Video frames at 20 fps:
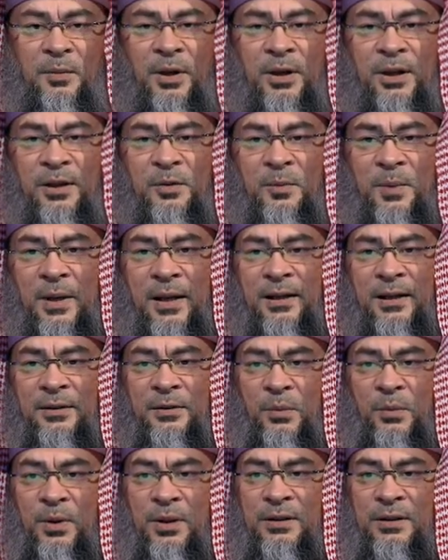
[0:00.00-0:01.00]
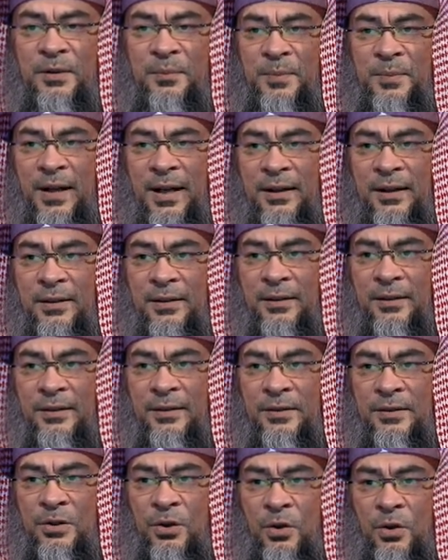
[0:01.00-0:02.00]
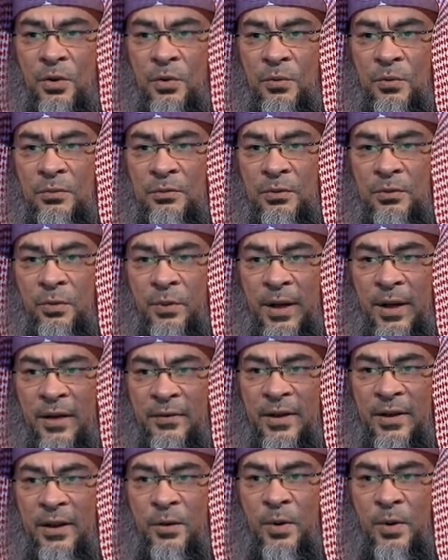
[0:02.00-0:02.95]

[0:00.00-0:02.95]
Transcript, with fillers: alaikum and welcome back. So, do we have any